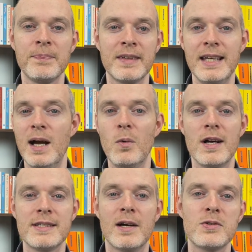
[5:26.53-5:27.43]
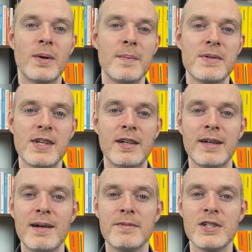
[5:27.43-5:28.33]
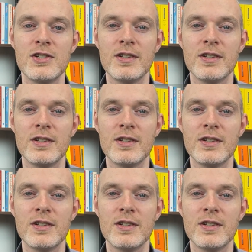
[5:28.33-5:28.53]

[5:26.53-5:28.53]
Yeah, it worked out 20% on average